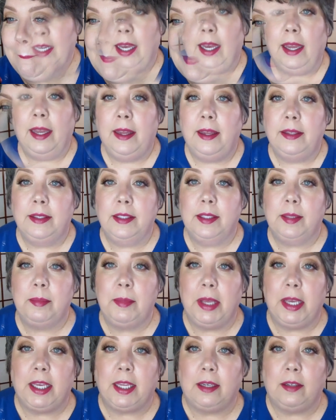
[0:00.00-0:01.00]
And to
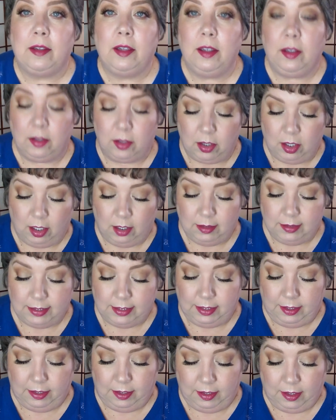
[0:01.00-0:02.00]
make it a little
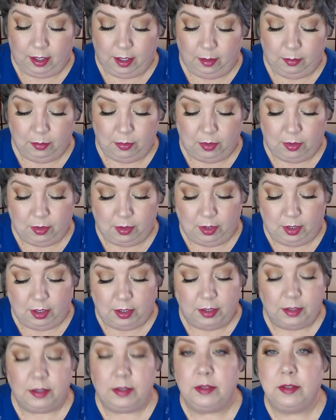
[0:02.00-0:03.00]
glossy, I'm going to
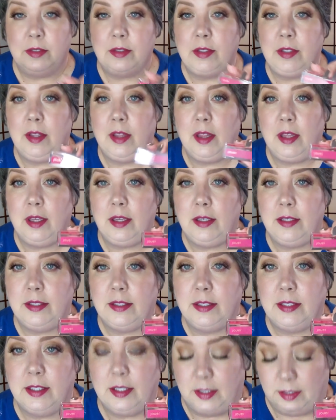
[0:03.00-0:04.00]
use
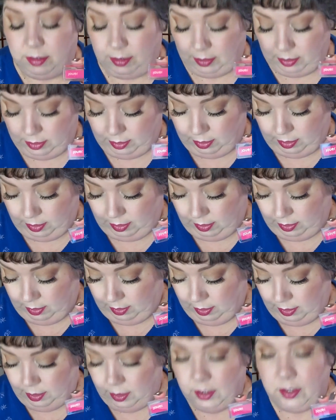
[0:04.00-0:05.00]
this
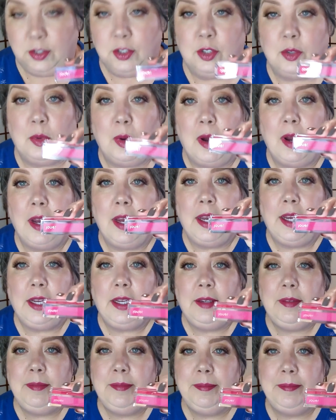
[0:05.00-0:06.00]

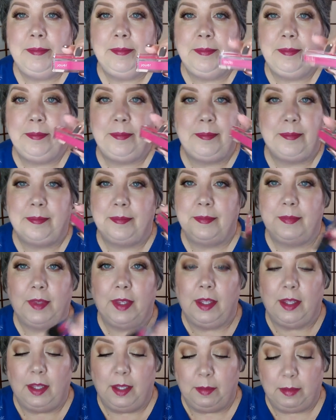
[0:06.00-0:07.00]
Jouer
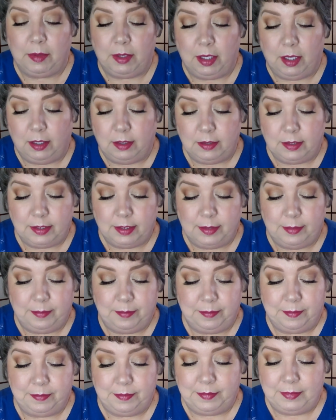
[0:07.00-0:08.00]
lip gloss.
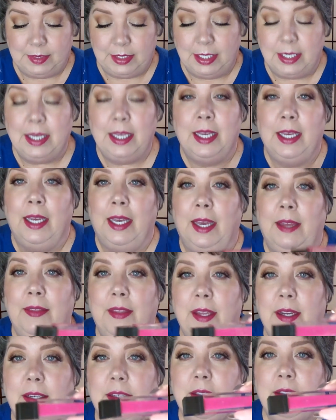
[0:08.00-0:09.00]
And
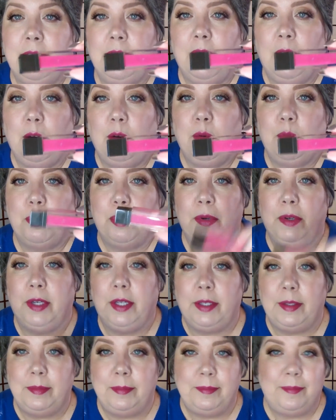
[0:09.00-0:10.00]
then it's so
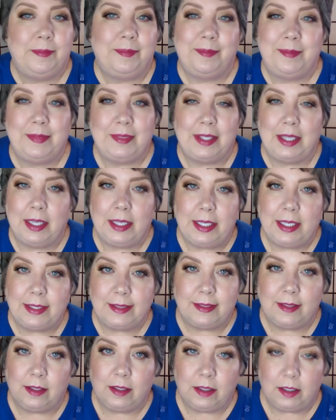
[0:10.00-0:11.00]
pretty. It
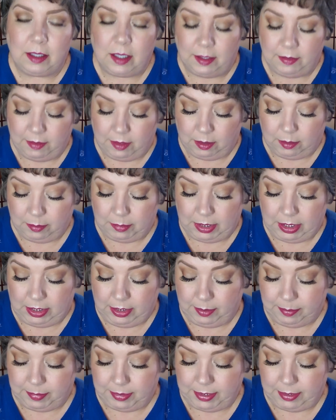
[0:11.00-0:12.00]
doesn't look like that on my
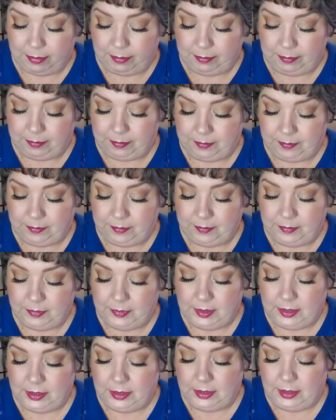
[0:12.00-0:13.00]
lips.
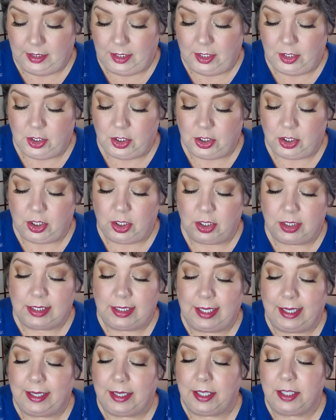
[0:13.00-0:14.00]
It just looks
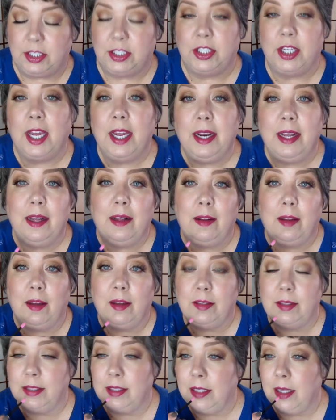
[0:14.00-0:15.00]
like a shiny
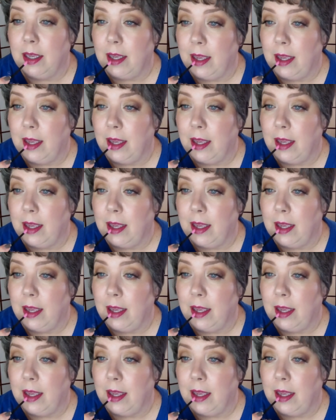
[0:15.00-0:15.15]
gloss